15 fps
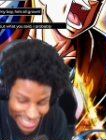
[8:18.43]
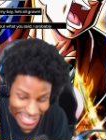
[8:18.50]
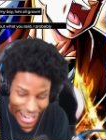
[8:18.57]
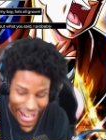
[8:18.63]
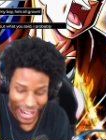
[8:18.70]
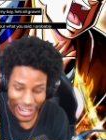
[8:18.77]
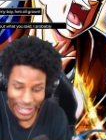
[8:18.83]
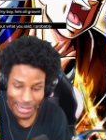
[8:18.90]

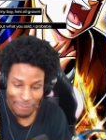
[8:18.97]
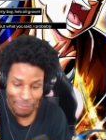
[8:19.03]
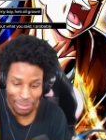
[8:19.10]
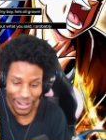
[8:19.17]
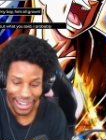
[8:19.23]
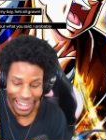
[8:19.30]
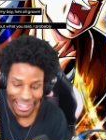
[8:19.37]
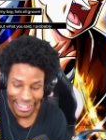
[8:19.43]
Nah,
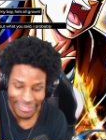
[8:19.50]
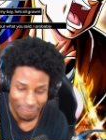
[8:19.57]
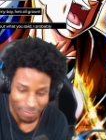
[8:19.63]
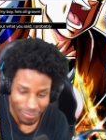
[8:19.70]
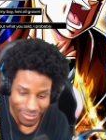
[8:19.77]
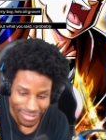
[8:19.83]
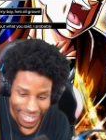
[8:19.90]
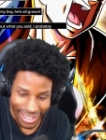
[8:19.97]
bruh.
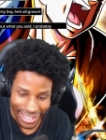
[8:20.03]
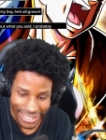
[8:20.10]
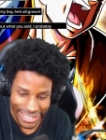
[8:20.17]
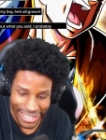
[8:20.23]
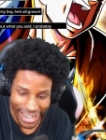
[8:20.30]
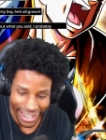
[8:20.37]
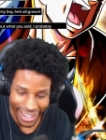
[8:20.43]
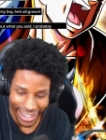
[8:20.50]

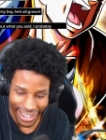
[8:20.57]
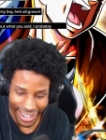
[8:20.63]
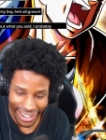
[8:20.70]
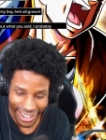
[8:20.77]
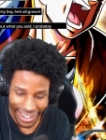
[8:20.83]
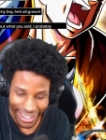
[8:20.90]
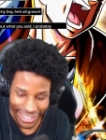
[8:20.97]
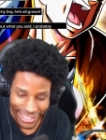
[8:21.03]

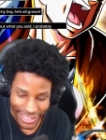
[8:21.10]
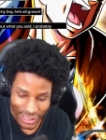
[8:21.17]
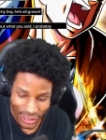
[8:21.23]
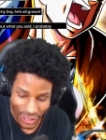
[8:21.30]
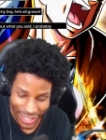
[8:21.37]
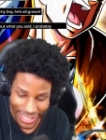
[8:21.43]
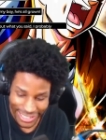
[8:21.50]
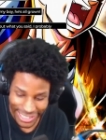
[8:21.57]
Nah.
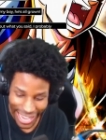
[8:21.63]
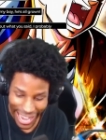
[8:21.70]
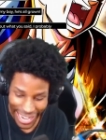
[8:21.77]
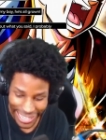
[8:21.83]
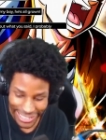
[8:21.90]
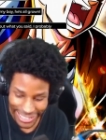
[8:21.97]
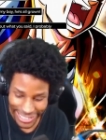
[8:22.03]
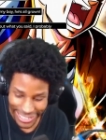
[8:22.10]
Trunks
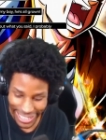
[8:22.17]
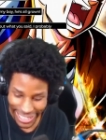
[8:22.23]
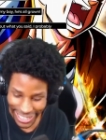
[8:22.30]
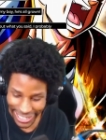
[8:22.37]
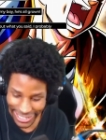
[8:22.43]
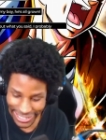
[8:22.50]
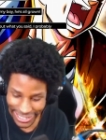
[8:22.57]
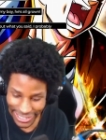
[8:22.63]
actually
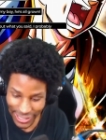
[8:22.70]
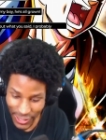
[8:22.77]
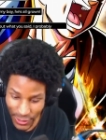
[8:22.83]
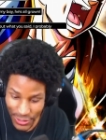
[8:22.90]
dodged.